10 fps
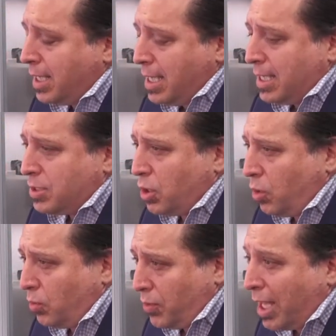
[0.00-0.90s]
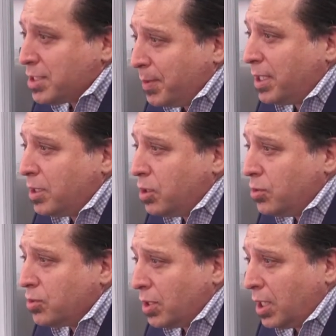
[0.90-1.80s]
So that's been in
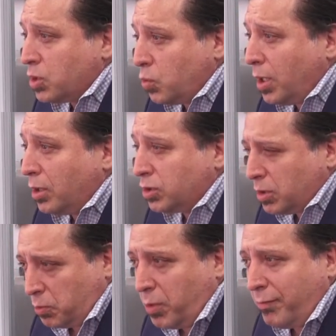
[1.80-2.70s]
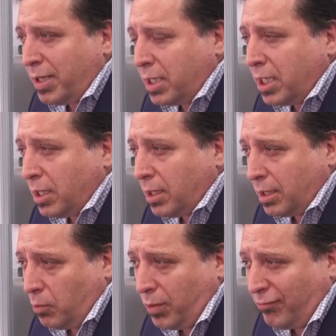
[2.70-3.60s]
use as well. So we've been
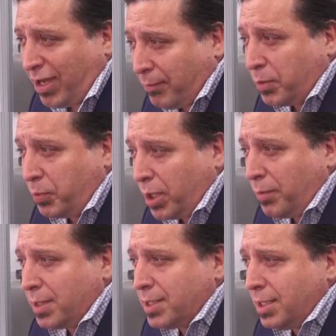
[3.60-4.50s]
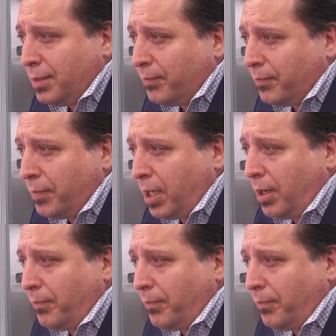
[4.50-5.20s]
we've kept pretty busy um, and